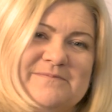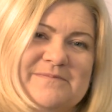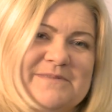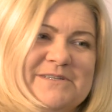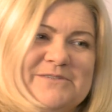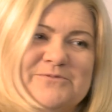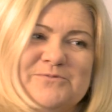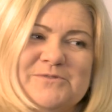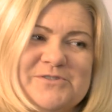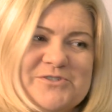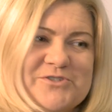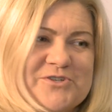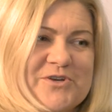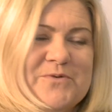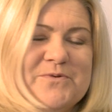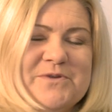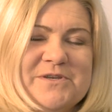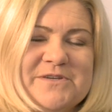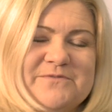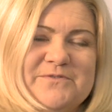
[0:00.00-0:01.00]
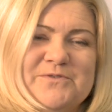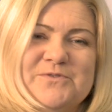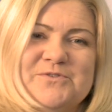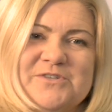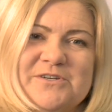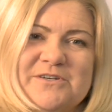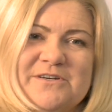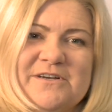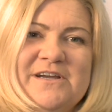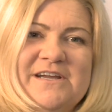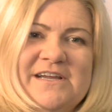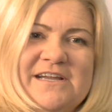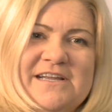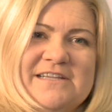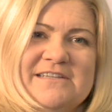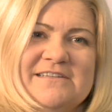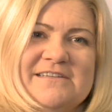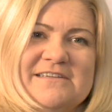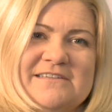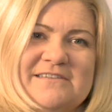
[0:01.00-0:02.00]
it will show in the future
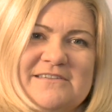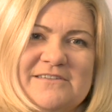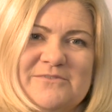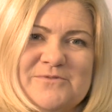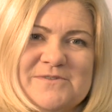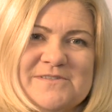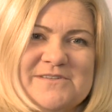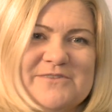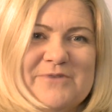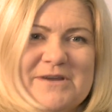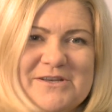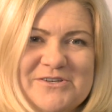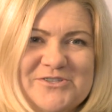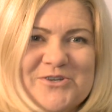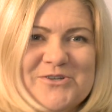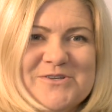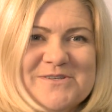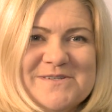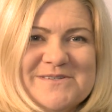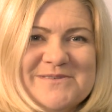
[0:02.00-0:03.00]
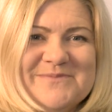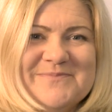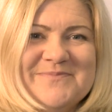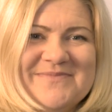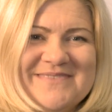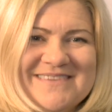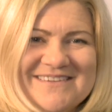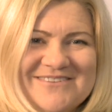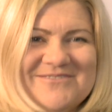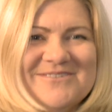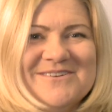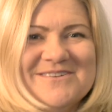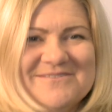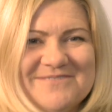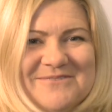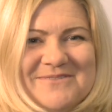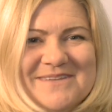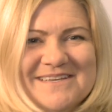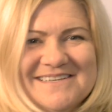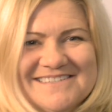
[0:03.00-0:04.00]
that it was the right choice for the
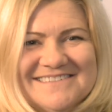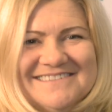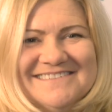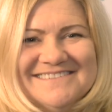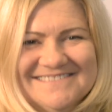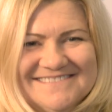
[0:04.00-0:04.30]
foundation.